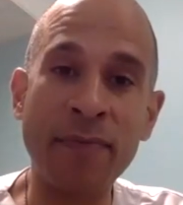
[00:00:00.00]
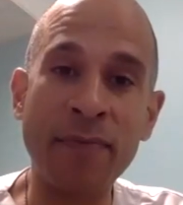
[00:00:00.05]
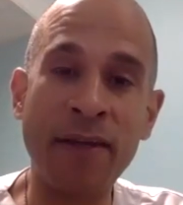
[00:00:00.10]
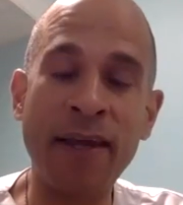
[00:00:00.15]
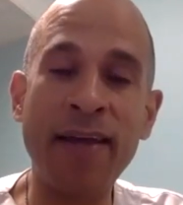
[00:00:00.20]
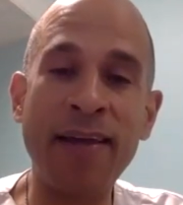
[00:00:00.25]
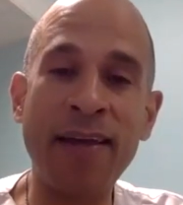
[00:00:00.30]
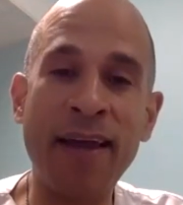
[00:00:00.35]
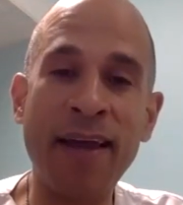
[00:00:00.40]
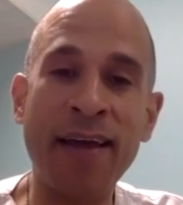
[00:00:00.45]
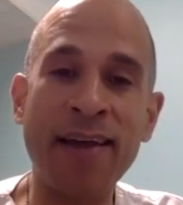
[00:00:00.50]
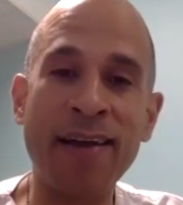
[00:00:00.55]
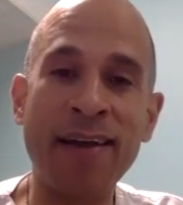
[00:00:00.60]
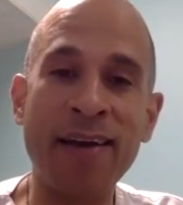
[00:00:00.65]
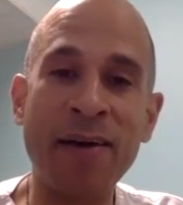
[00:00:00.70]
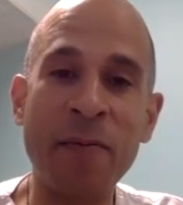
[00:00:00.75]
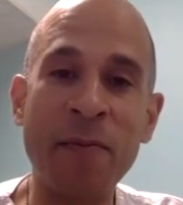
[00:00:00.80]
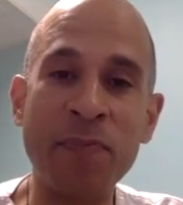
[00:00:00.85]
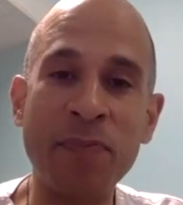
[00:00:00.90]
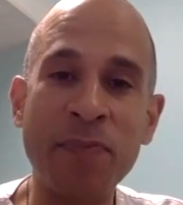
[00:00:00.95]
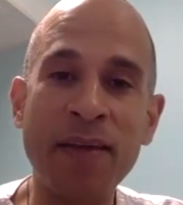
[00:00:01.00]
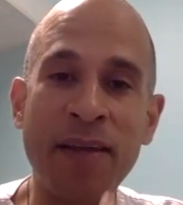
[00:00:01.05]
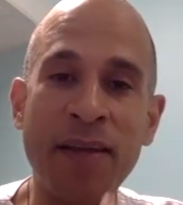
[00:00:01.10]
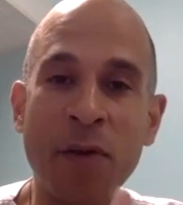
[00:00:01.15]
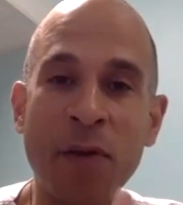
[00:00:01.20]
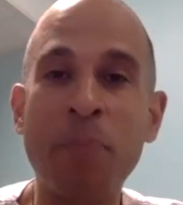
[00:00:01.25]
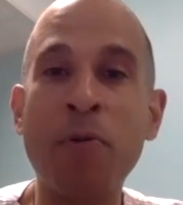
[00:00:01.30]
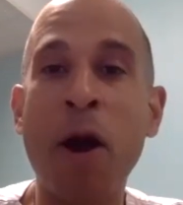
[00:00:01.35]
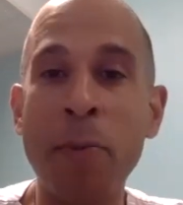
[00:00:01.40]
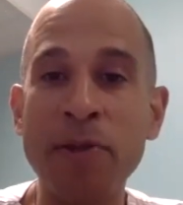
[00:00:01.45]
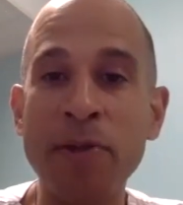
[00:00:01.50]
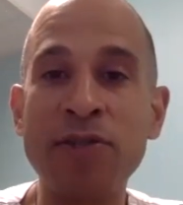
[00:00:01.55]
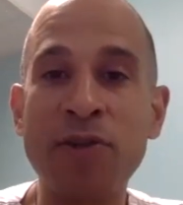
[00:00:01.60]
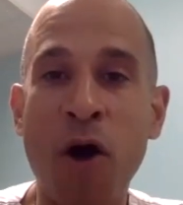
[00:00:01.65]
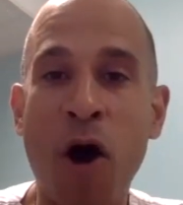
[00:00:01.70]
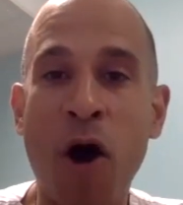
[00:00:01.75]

He had a problem with his